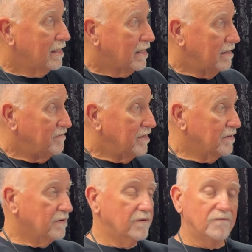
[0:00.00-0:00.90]
que
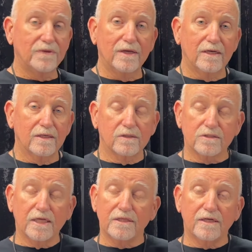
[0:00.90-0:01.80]
ver.
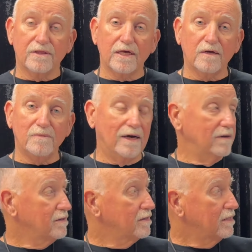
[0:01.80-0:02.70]
There's nothing to think about.
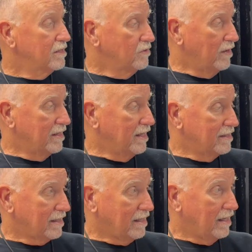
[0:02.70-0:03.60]
No hay
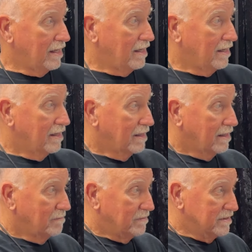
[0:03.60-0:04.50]
nada que
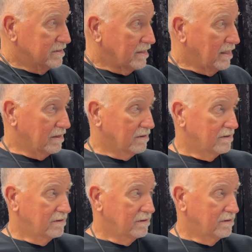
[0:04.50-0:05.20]
pensar.